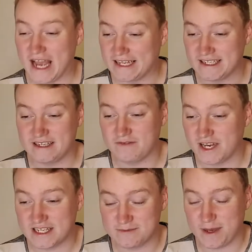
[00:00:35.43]
I didn't even
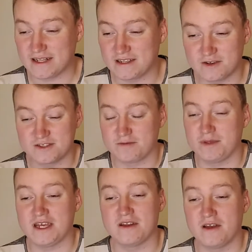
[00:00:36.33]
expect there to
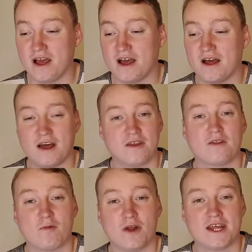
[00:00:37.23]
be
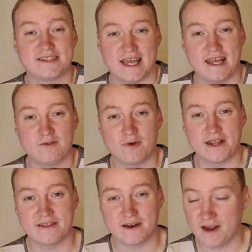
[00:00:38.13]
another one at the end
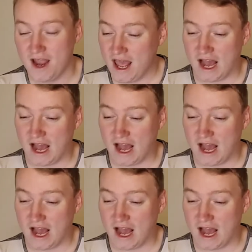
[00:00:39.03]
right there.